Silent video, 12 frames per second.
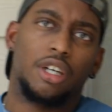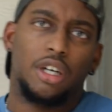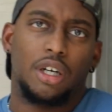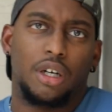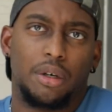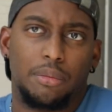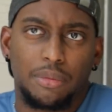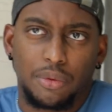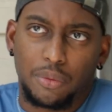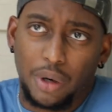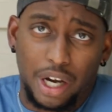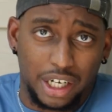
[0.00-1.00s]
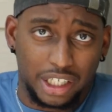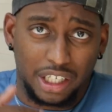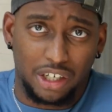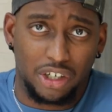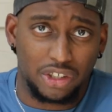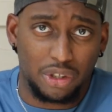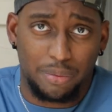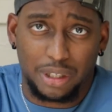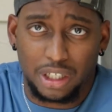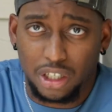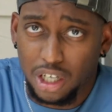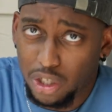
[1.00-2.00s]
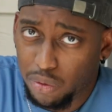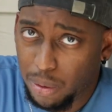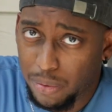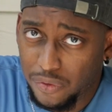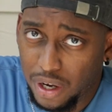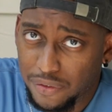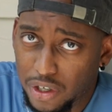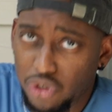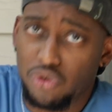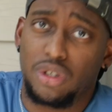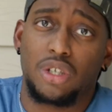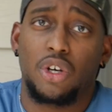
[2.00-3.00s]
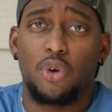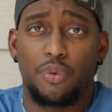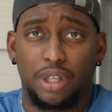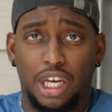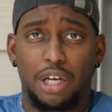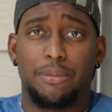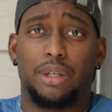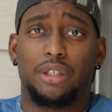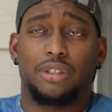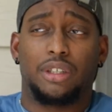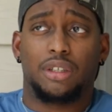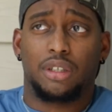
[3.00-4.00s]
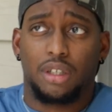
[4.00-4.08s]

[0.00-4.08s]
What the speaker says: why I also picking the Honda Rebel 500, reliability.